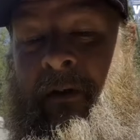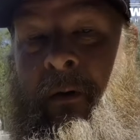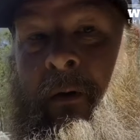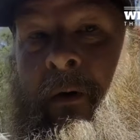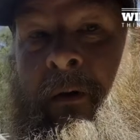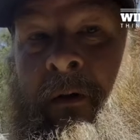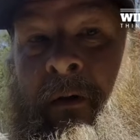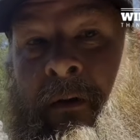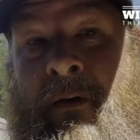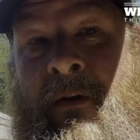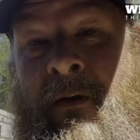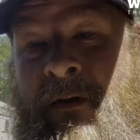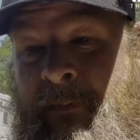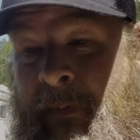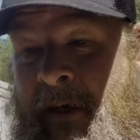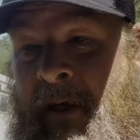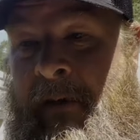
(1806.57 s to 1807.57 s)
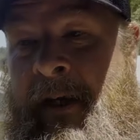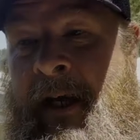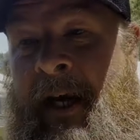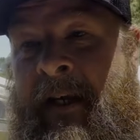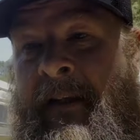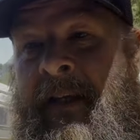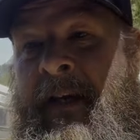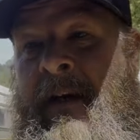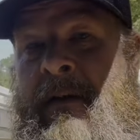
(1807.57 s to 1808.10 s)
order and lose about
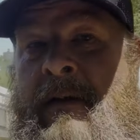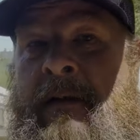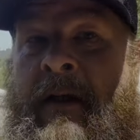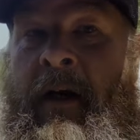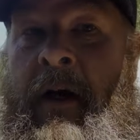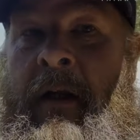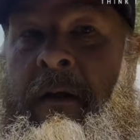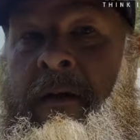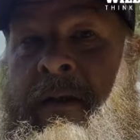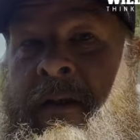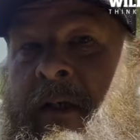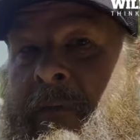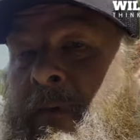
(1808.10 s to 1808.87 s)
$9,000 that I've